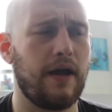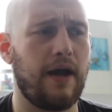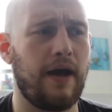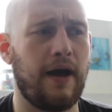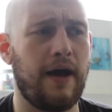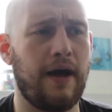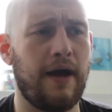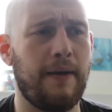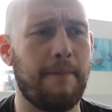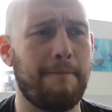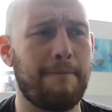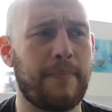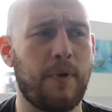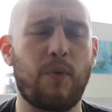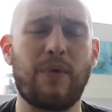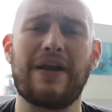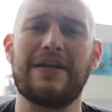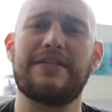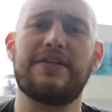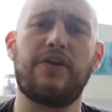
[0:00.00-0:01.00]

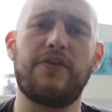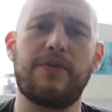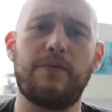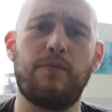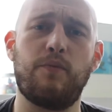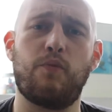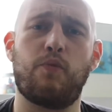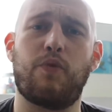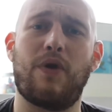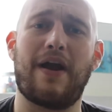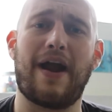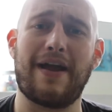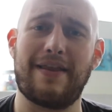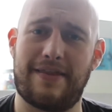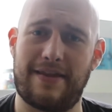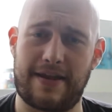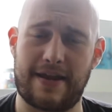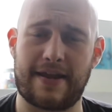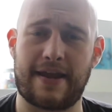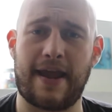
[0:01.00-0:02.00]
But when I tell them where I
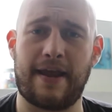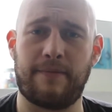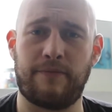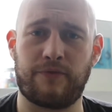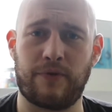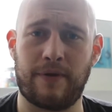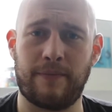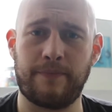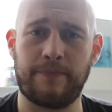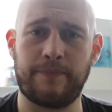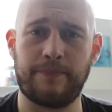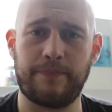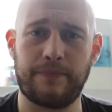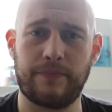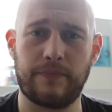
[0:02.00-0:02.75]
think it came from,